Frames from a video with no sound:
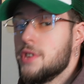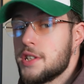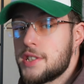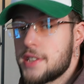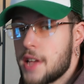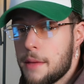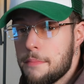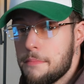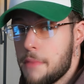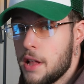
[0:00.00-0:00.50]
the
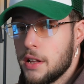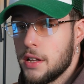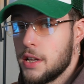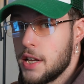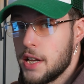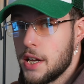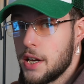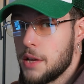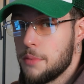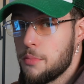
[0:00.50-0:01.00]
same
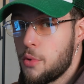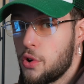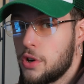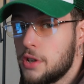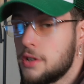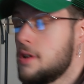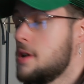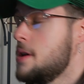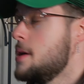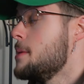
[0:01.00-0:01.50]
melody anymore.
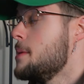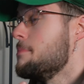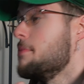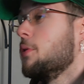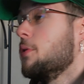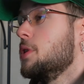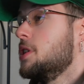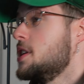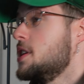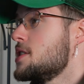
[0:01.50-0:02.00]

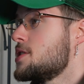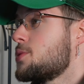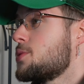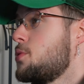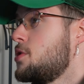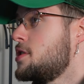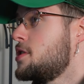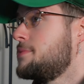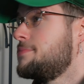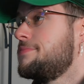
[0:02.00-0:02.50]
But with this
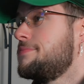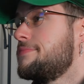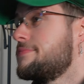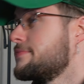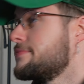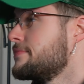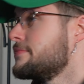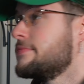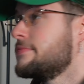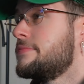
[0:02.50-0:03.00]
one,